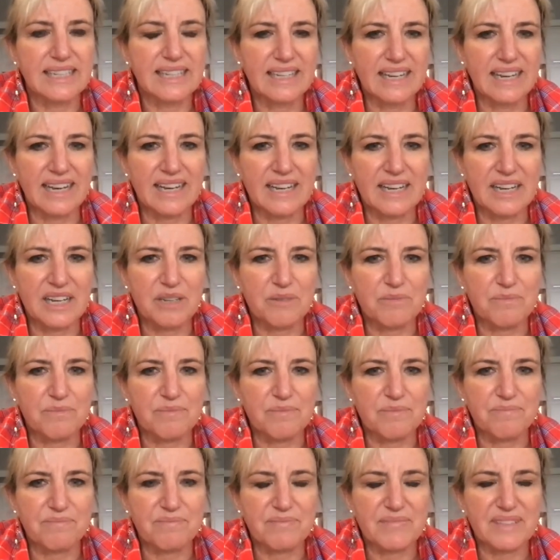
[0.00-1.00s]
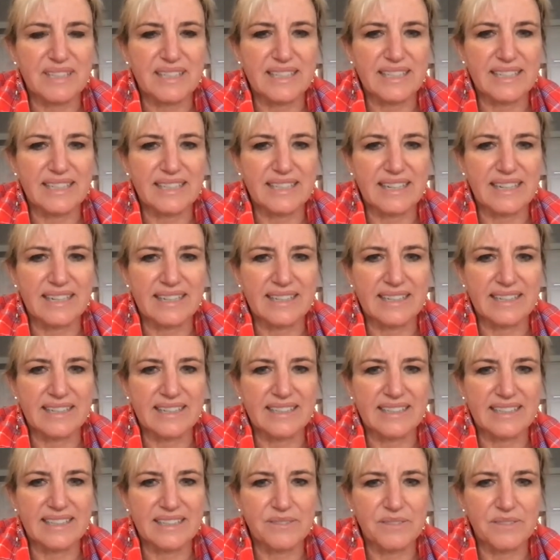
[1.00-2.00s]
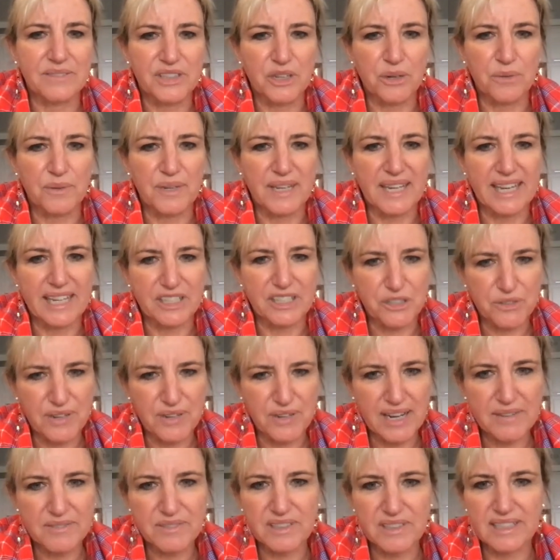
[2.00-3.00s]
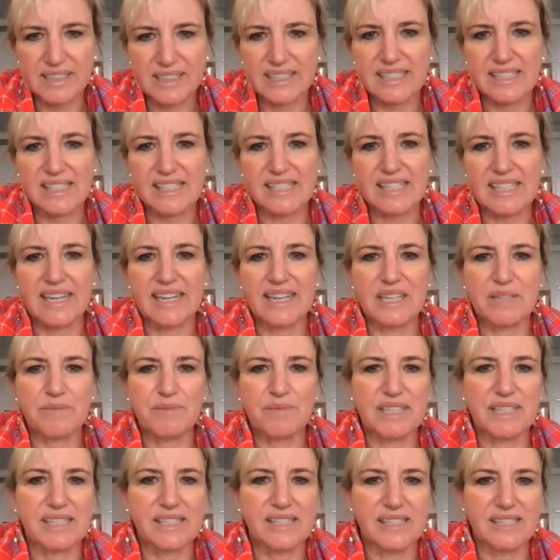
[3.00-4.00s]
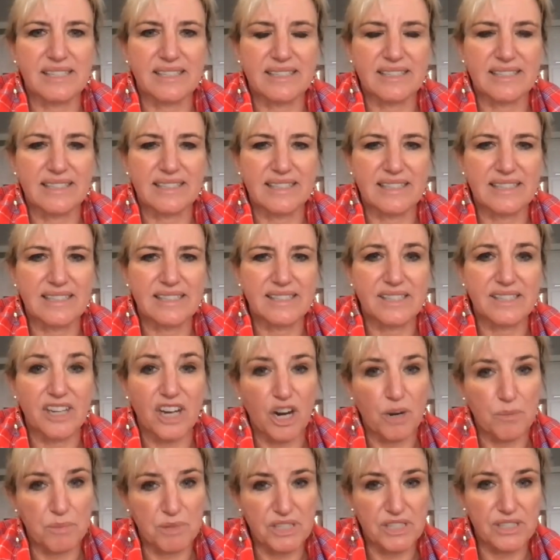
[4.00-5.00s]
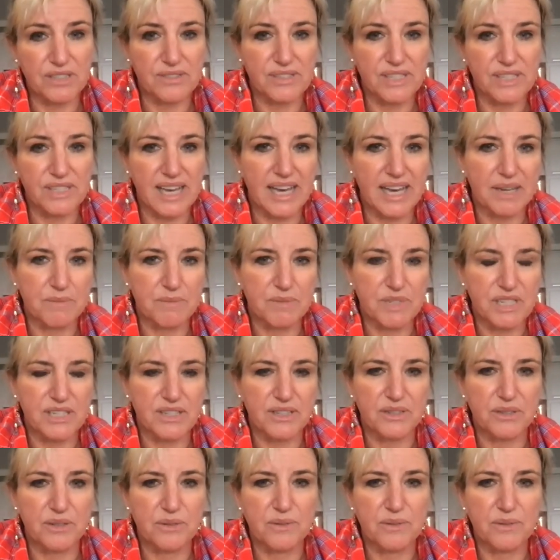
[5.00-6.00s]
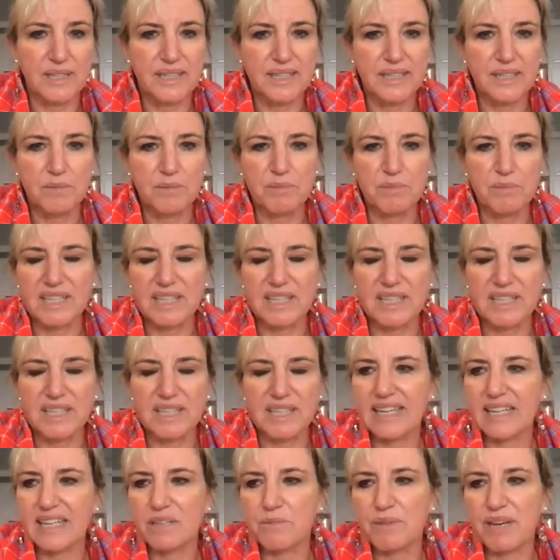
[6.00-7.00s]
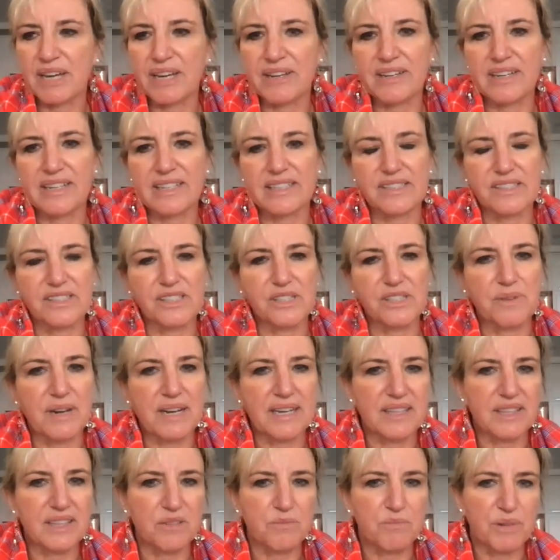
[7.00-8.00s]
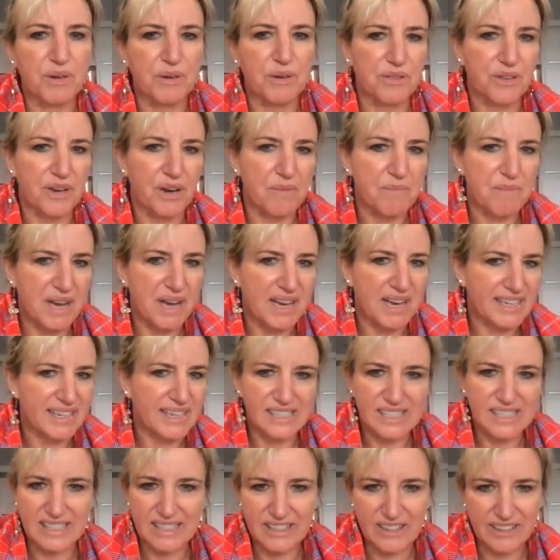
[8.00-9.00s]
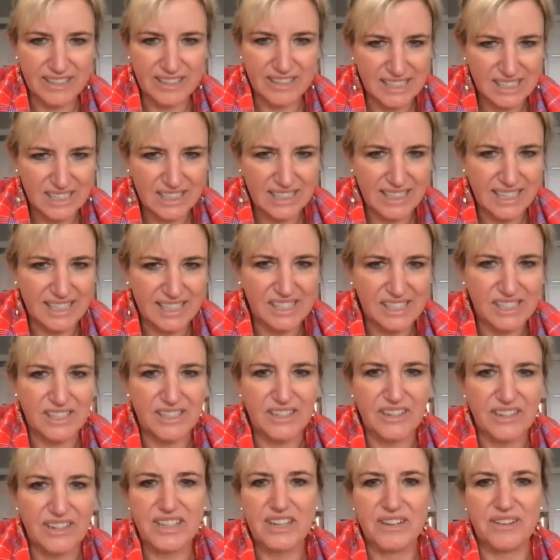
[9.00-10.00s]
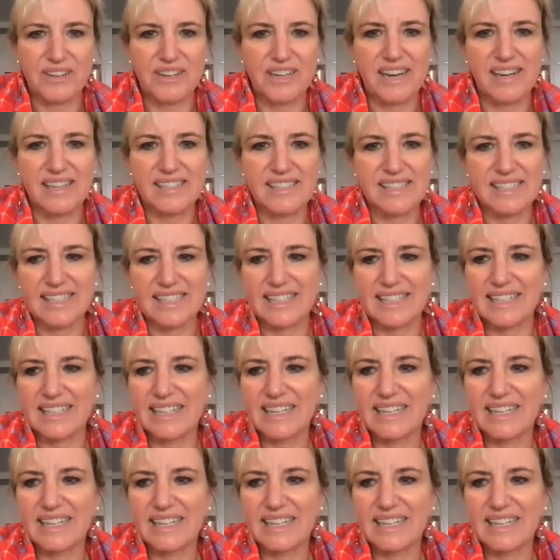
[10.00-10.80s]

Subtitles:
even though we can't travel in this time, it is an opportune time to be thinking about it and strengthen both our mind and our intellect and our curiosity.